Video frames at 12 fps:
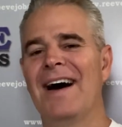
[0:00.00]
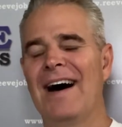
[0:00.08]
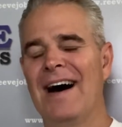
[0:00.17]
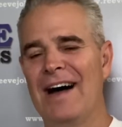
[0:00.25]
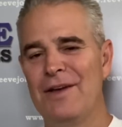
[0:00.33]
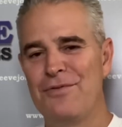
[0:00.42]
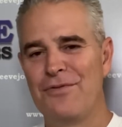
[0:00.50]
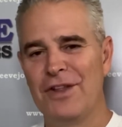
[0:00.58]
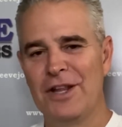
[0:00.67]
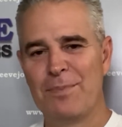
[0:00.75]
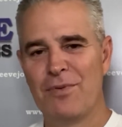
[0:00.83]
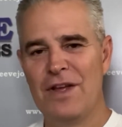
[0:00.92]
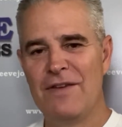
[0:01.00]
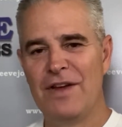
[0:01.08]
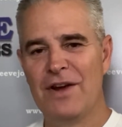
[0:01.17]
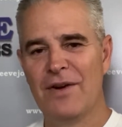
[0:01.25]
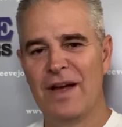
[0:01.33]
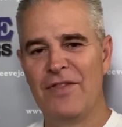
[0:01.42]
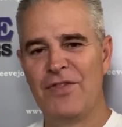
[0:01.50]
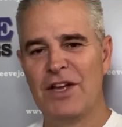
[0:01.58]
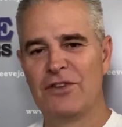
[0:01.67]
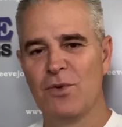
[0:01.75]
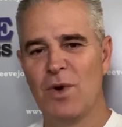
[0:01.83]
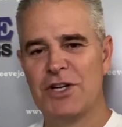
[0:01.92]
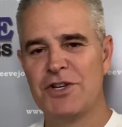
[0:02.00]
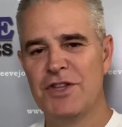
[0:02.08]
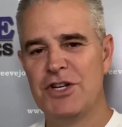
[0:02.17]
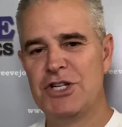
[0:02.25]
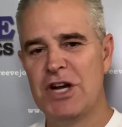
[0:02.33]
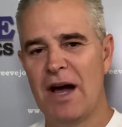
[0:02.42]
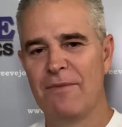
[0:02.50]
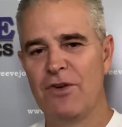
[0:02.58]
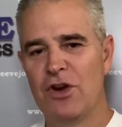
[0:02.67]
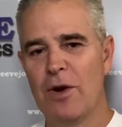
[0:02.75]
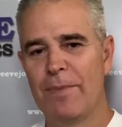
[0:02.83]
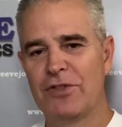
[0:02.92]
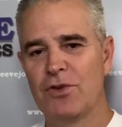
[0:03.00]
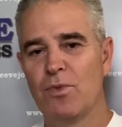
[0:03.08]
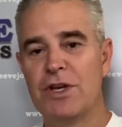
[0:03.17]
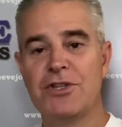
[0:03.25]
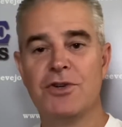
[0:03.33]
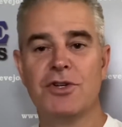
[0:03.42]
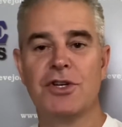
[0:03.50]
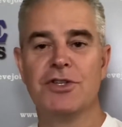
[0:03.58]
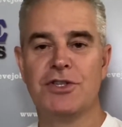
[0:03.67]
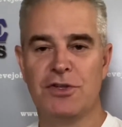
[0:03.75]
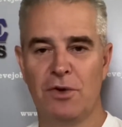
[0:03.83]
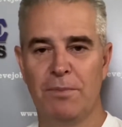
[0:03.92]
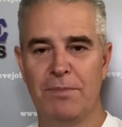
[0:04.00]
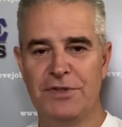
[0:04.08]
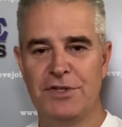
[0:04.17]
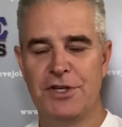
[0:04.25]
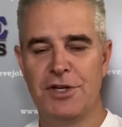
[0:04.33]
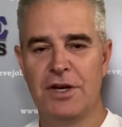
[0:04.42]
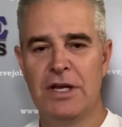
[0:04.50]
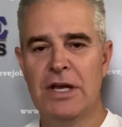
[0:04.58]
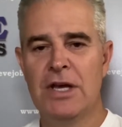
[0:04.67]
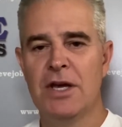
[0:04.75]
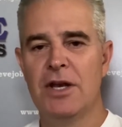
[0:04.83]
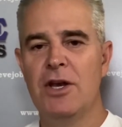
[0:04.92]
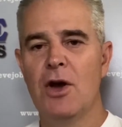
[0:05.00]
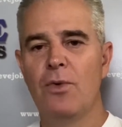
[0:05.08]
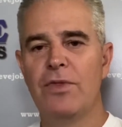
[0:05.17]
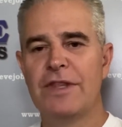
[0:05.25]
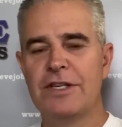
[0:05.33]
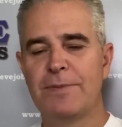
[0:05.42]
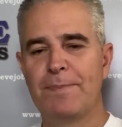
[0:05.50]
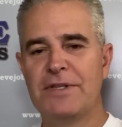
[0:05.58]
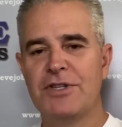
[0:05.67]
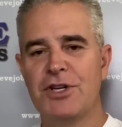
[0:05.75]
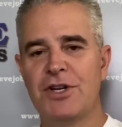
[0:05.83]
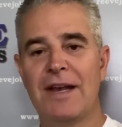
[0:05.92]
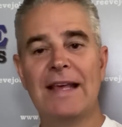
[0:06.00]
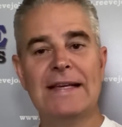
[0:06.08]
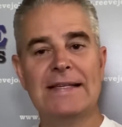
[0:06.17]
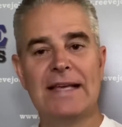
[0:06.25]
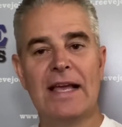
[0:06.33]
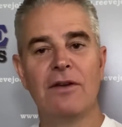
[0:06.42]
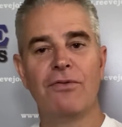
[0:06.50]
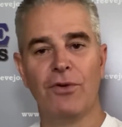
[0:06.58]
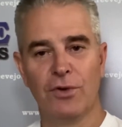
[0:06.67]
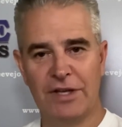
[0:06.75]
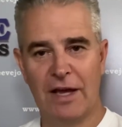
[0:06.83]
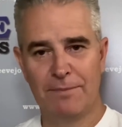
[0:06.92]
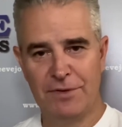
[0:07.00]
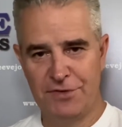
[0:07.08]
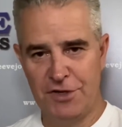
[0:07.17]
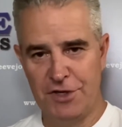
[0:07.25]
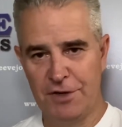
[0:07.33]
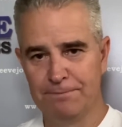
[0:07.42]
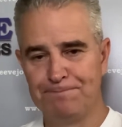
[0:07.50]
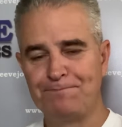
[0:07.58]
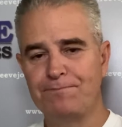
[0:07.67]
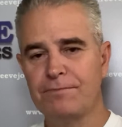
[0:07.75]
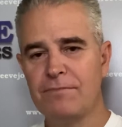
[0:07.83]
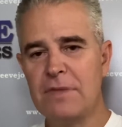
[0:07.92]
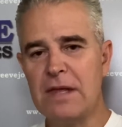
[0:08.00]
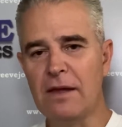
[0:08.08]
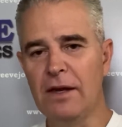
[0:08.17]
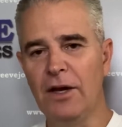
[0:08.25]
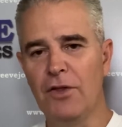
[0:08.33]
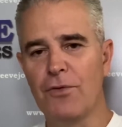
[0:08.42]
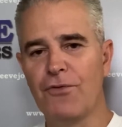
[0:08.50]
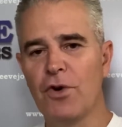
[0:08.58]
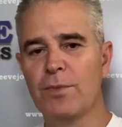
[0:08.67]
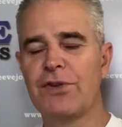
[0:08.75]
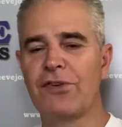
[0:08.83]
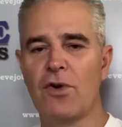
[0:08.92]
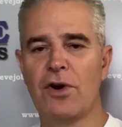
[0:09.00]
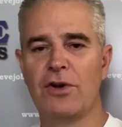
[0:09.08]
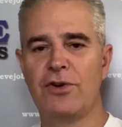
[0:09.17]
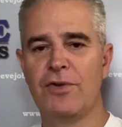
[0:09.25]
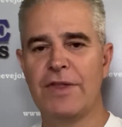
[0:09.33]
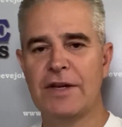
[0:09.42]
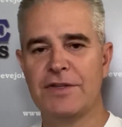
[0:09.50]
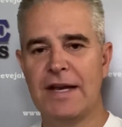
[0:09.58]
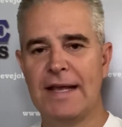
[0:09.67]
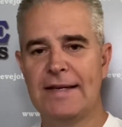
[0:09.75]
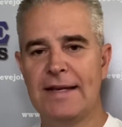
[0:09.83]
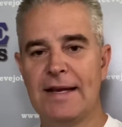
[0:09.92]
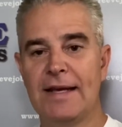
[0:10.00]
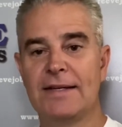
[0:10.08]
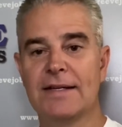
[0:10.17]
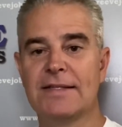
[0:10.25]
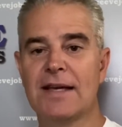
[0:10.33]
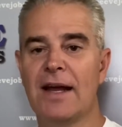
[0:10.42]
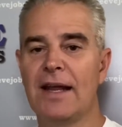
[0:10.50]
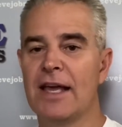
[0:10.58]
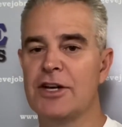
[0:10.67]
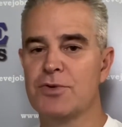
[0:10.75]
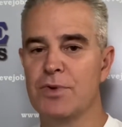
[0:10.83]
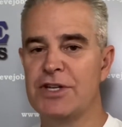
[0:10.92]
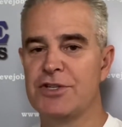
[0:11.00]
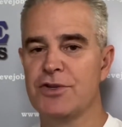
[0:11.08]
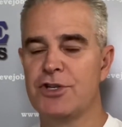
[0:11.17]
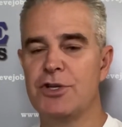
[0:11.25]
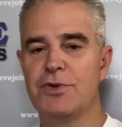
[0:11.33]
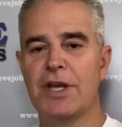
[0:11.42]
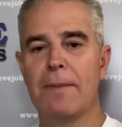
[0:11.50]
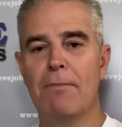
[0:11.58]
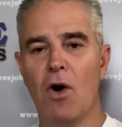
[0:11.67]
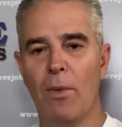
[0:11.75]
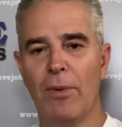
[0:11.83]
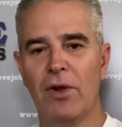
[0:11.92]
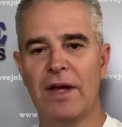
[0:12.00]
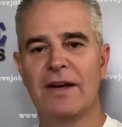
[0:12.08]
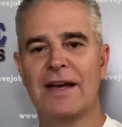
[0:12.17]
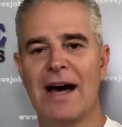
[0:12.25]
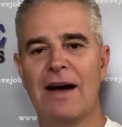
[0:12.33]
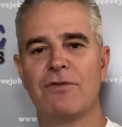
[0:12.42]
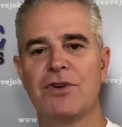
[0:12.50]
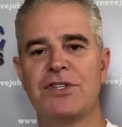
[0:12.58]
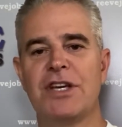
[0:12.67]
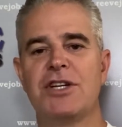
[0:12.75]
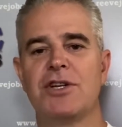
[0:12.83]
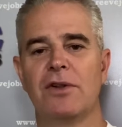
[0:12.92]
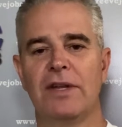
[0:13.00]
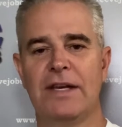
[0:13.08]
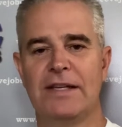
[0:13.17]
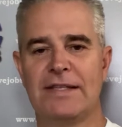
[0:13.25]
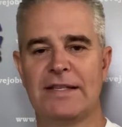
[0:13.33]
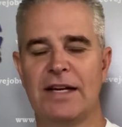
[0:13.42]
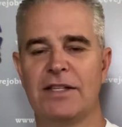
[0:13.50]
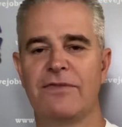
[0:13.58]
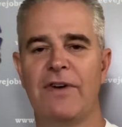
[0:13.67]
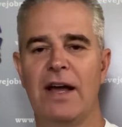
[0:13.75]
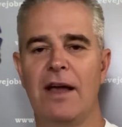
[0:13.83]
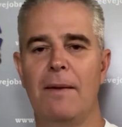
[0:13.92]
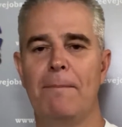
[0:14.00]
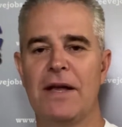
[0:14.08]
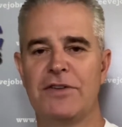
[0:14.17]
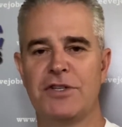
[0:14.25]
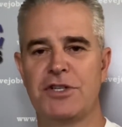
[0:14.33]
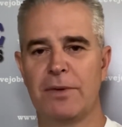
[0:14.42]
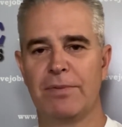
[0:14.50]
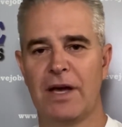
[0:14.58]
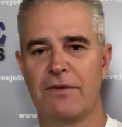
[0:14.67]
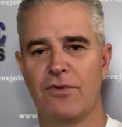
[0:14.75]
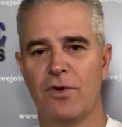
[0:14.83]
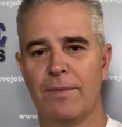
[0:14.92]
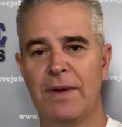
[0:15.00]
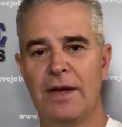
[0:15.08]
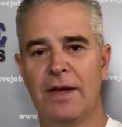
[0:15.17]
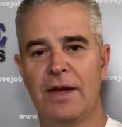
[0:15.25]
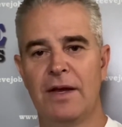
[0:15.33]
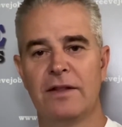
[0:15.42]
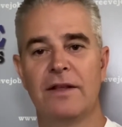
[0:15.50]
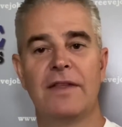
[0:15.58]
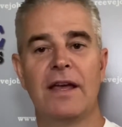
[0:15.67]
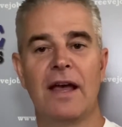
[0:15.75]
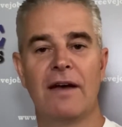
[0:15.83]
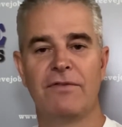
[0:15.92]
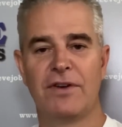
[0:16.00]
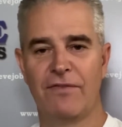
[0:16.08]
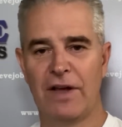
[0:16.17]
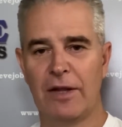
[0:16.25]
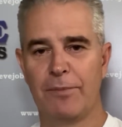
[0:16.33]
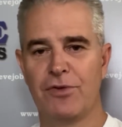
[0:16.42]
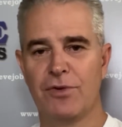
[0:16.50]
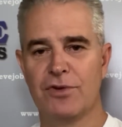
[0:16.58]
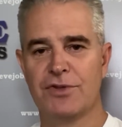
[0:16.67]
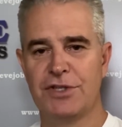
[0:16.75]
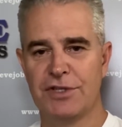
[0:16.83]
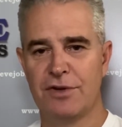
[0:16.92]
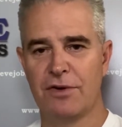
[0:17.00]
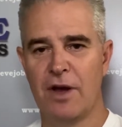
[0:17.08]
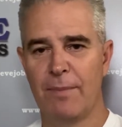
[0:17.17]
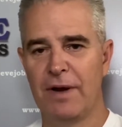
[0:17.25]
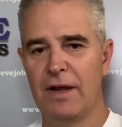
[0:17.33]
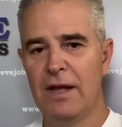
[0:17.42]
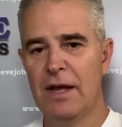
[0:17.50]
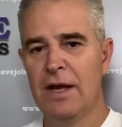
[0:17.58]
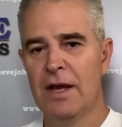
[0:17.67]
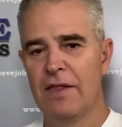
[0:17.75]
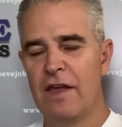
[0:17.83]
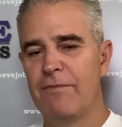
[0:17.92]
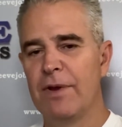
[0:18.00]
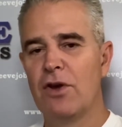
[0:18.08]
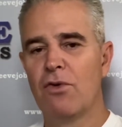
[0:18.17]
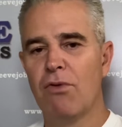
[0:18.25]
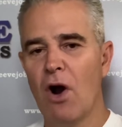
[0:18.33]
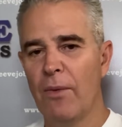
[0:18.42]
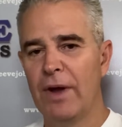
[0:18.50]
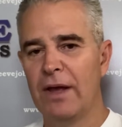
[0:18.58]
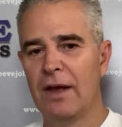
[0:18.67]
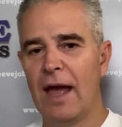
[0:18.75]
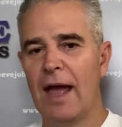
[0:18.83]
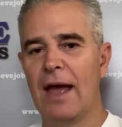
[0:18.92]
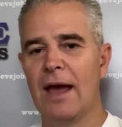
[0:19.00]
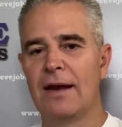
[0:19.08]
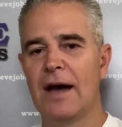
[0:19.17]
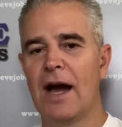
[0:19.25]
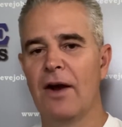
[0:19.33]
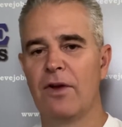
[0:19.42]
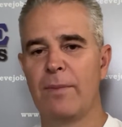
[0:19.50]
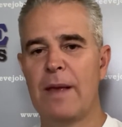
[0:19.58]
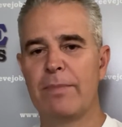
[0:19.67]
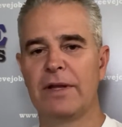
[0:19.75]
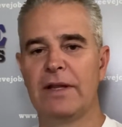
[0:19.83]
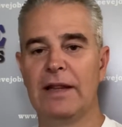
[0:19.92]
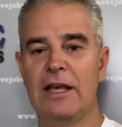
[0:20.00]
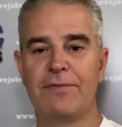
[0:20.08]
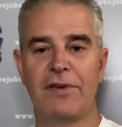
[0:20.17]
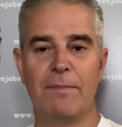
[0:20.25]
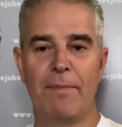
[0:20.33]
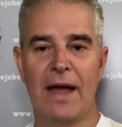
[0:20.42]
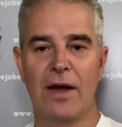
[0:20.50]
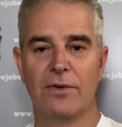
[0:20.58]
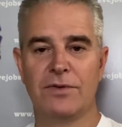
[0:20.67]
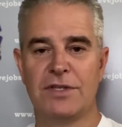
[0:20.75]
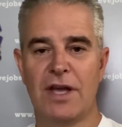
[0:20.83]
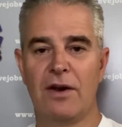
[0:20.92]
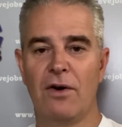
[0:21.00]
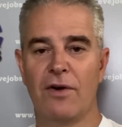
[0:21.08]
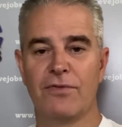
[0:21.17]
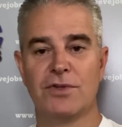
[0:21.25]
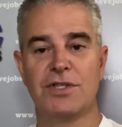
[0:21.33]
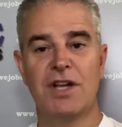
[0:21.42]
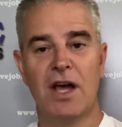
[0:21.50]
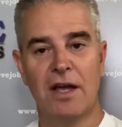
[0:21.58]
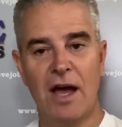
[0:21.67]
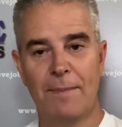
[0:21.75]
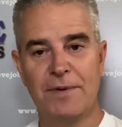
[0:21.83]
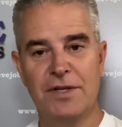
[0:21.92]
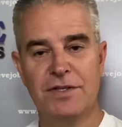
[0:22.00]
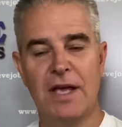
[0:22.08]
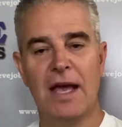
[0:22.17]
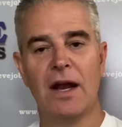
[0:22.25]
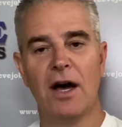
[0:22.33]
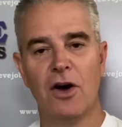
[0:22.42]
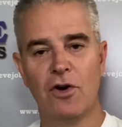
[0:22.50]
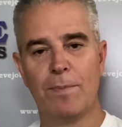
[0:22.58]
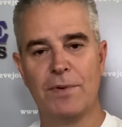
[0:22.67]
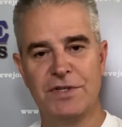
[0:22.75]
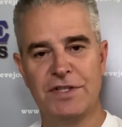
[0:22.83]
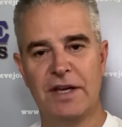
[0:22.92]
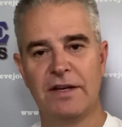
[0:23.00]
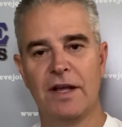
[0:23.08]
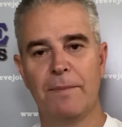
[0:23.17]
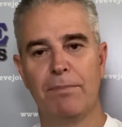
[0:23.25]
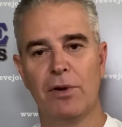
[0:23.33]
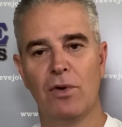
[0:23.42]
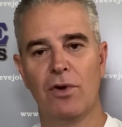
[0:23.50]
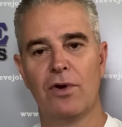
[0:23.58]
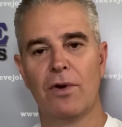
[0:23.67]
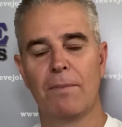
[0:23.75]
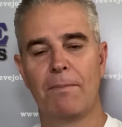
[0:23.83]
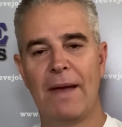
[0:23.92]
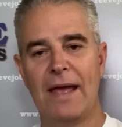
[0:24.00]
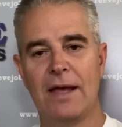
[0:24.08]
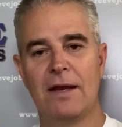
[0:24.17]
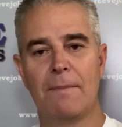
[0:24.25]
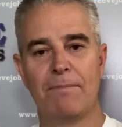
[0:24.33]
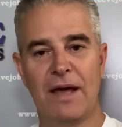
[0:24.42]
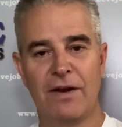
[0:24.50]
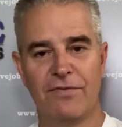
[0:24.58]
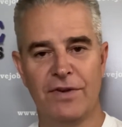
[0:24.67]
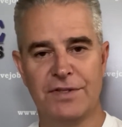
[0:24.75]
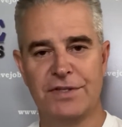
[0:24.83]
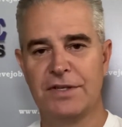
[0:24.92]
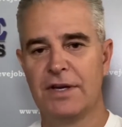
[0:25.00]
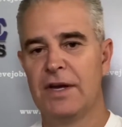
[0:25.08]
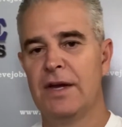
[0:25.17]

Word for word: Hi, Philip Reeve here, and thanks for watching the job video about the research consultant position. Note this position is a full-time position. Uh, the firm was started in 2018 and does cutting-edge research using mobile and conversational insights via a messaging platform that they have developed through their sister company. They've been growing and hiring people in leaps and bounds and offer stock options and 100% employer-paid benefits.